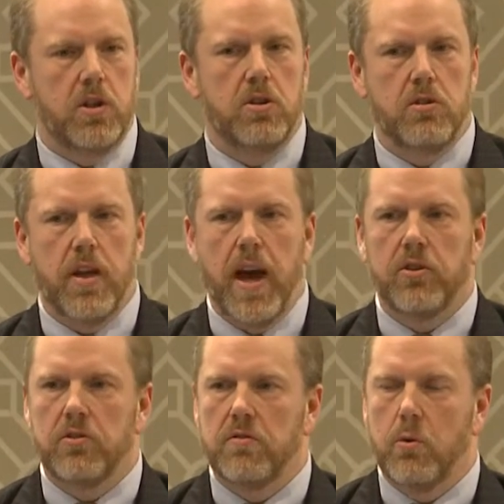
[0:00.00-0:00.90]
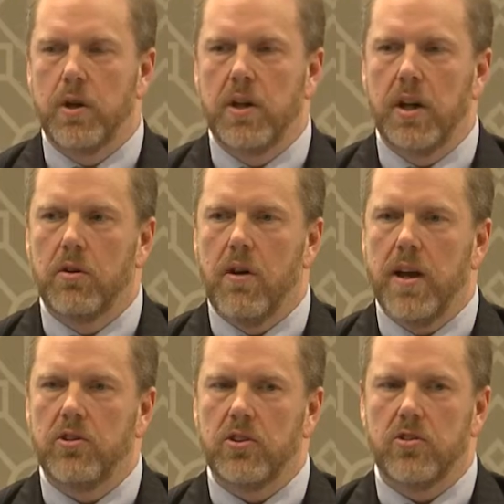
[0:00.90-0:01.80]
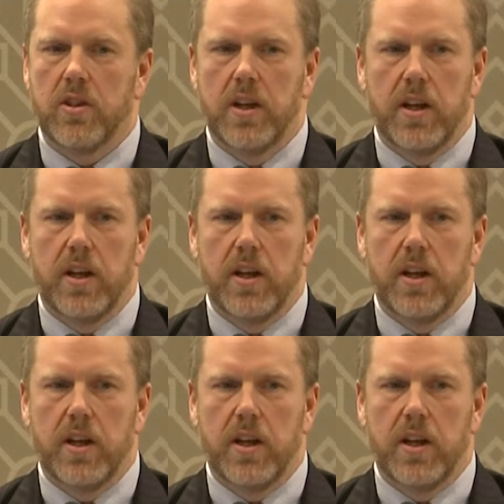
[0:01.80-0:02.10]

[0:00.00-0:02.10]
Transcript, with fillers: the 2014 crisis.